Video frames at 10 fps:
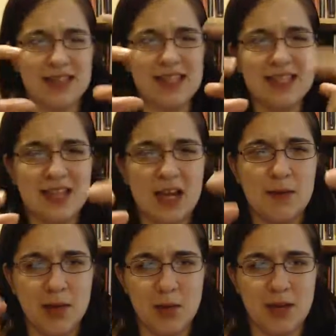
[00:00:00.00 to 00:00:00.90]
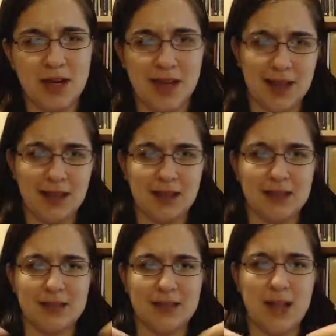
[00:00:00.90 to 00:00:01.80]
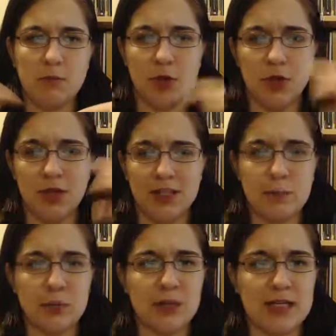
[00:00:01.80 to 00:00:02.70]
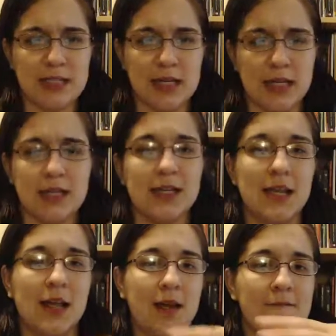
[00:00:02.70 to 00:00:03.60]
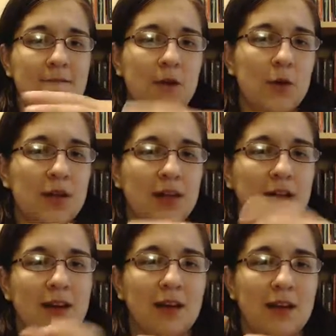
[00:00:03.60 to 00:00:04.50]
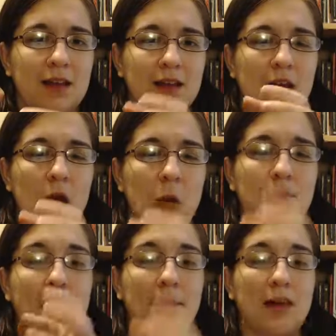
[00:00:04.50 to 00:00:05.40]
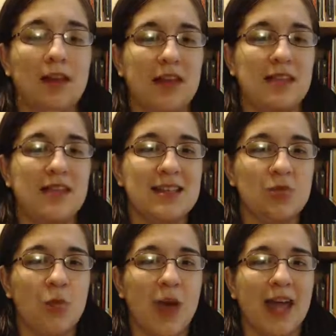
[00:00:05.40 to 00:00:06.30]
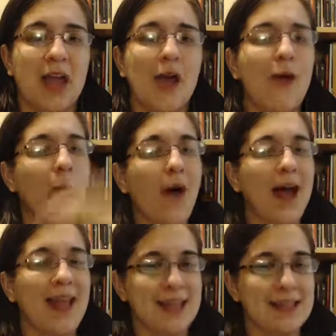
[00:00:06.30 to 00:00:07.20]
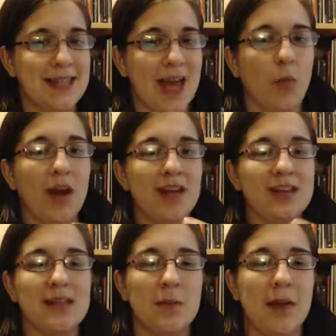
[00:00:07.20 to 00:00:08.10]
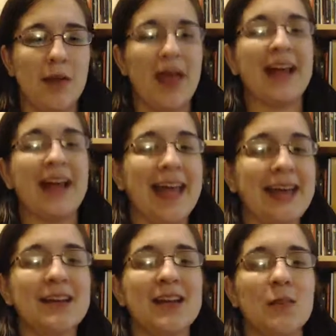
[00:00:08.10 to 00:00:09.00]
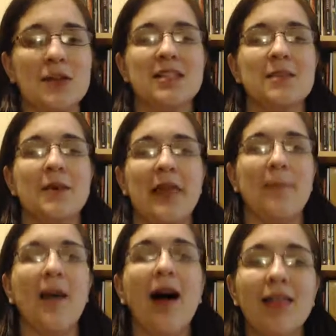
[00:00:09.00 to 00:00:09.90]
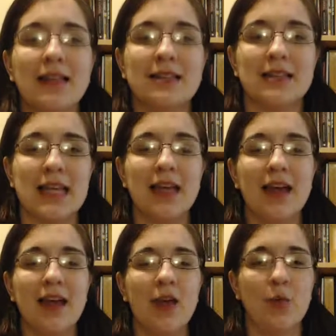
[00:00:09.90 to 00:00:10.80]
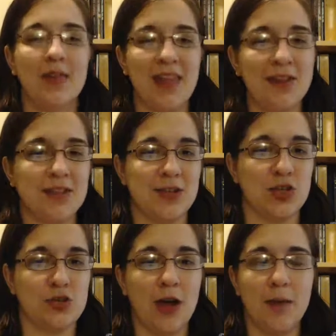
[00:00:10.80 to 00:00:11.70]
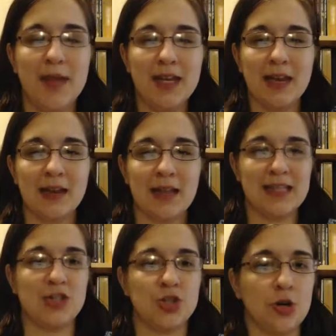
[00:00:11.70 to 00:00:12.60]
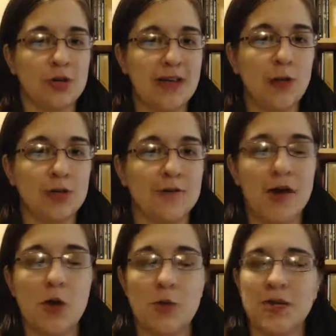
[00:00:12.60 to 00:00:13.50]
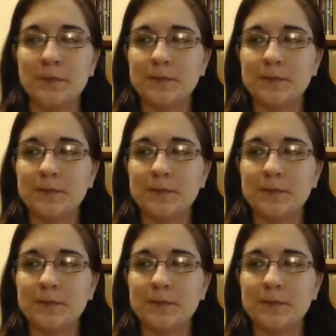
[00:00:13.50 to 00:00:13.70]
This community, this neighborhood, this precinct voted, primarily this way. Why is that? What is it about that candidate? What is it about that policy where they have such a strong opinion? Because they turned out to vote.